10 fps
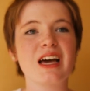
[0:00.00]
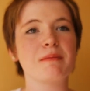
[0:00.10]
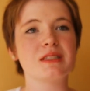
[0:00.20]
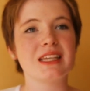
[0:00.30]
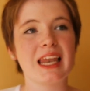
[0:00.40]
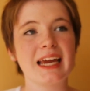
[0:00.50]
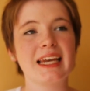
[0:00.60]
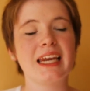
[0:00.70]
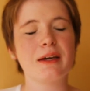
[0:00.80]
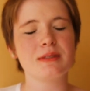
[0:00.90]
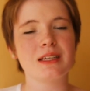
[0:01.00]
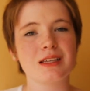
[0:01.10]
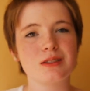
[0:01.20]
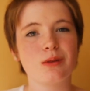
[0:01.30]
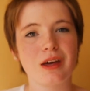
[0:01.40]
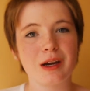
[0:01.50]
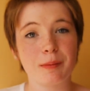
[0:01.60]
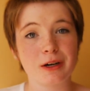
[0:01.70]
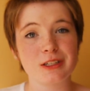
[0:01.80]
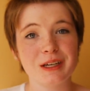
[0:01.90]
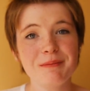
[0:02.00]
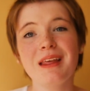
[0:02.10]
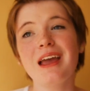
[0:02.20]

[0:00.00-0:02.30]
I'm slightly obsessed with Harry Potter.